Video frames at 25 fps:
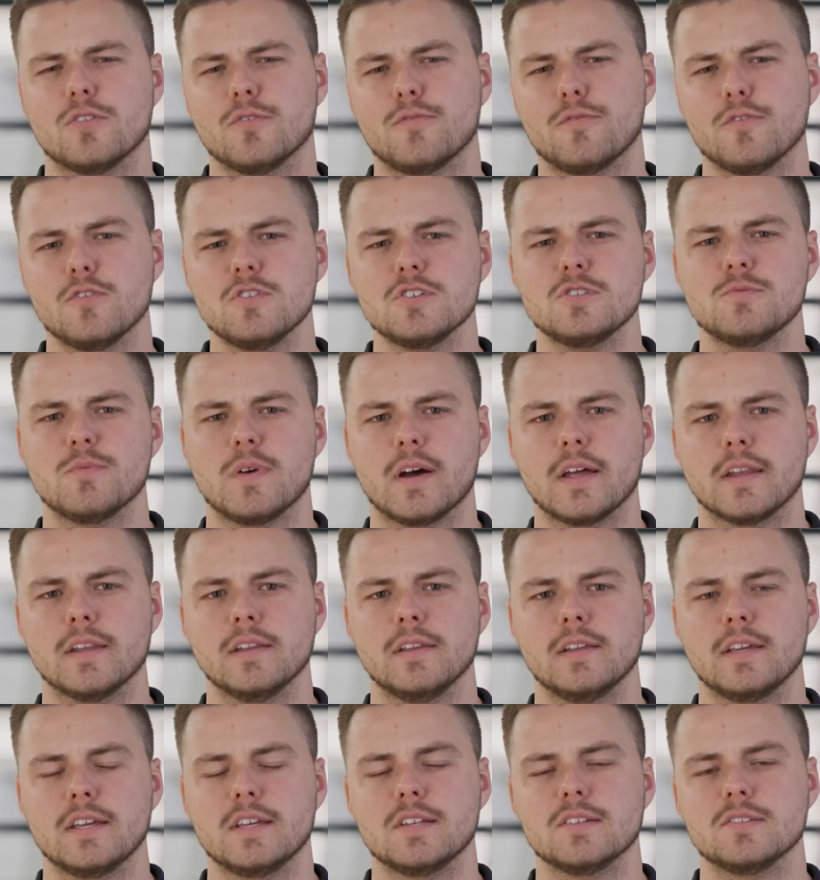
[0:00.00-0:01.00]
the first
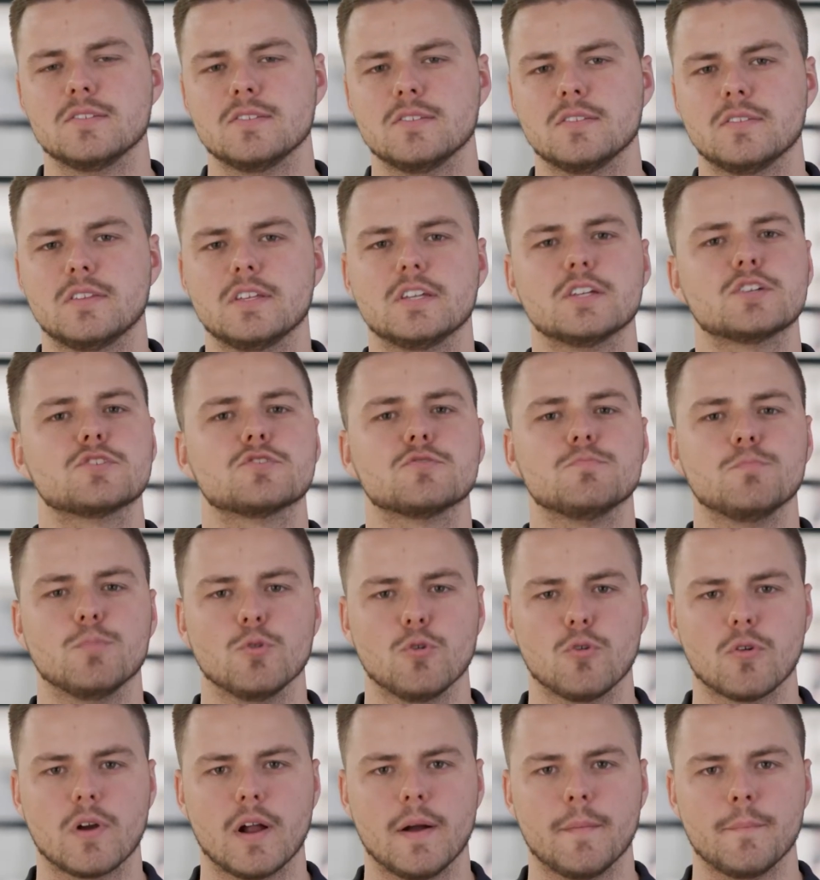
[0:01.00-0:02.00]
one is the
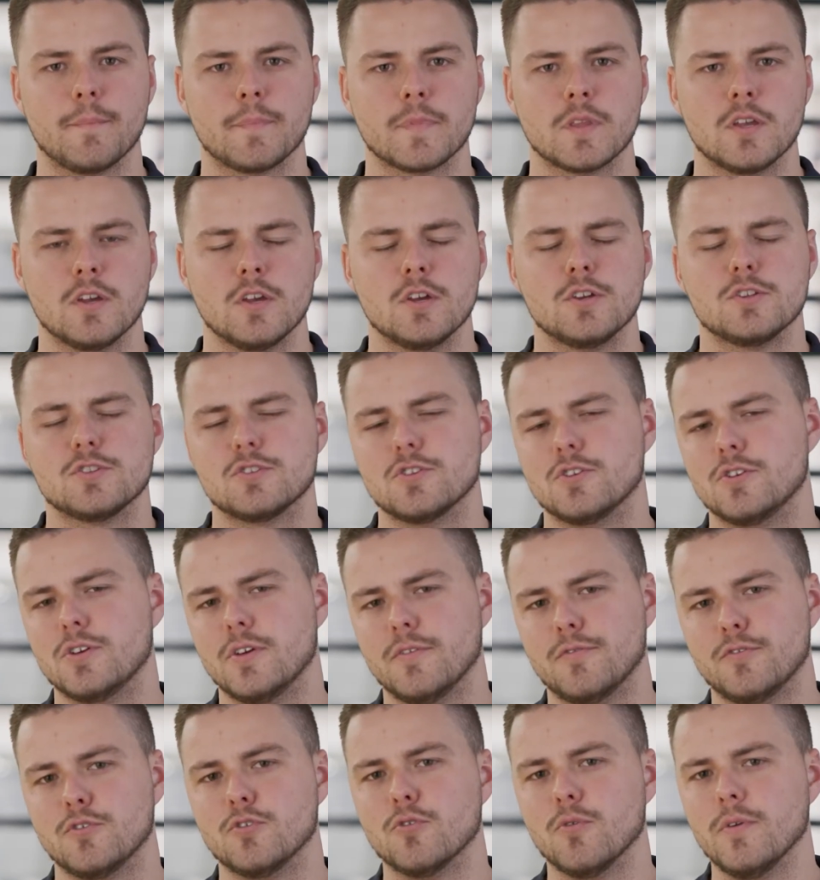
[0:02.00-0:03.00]
explorer. So
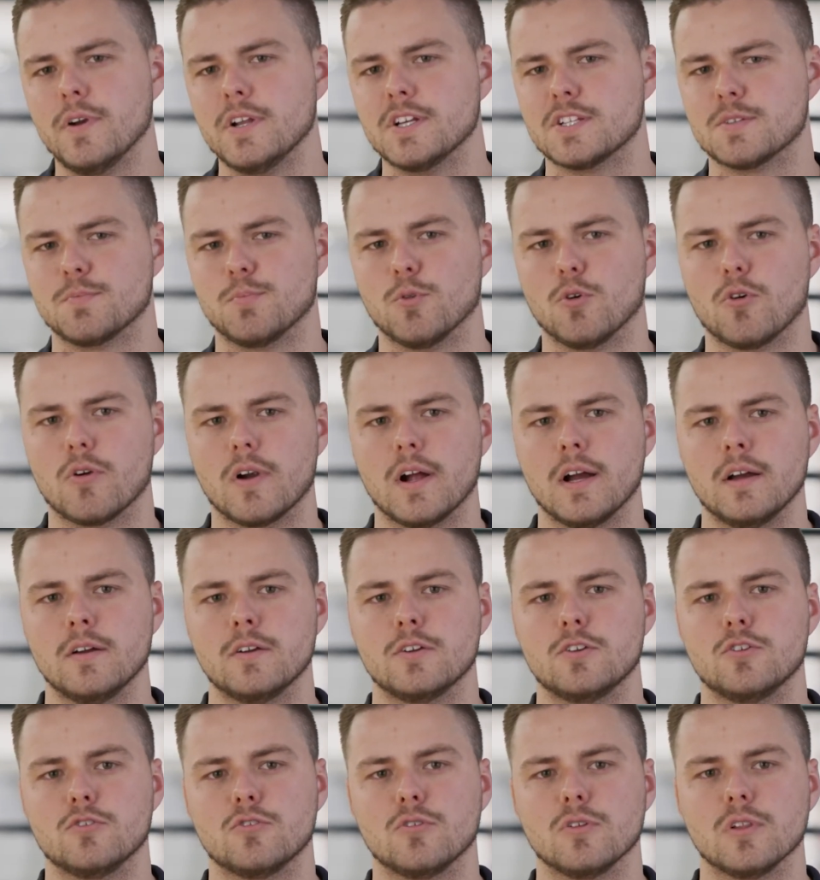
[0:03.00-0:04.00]
if you're an explorer,
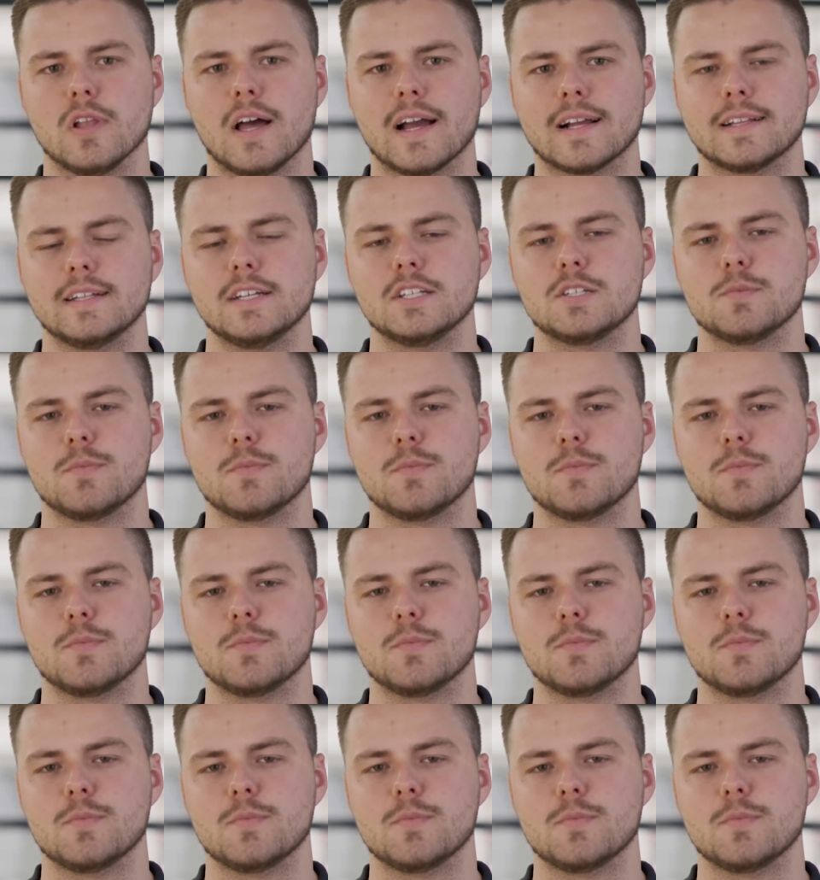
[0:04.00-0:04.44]
you're likely